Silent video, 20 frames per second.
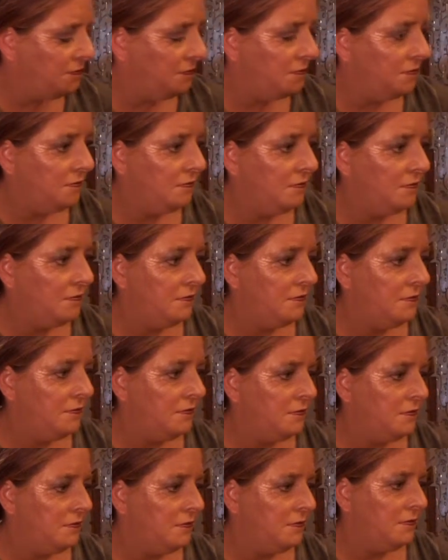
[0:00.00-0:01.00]

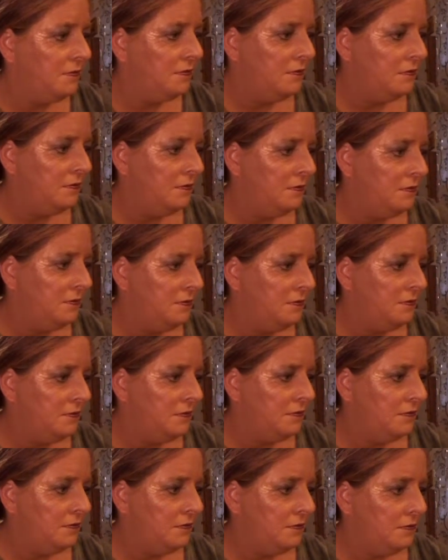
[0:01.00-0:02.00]

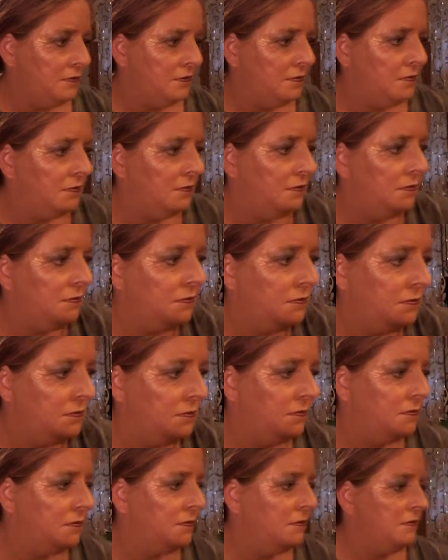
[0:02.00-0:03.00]

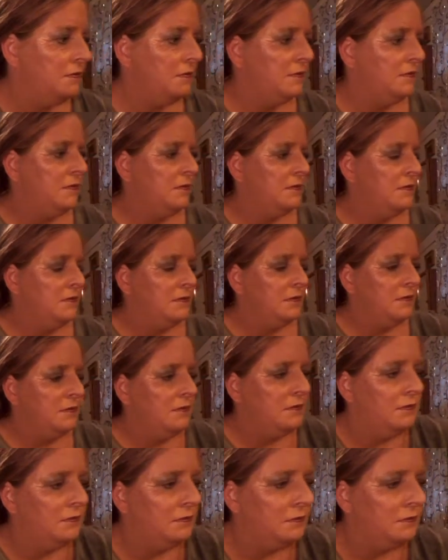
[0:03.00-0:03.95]
(no one is talking)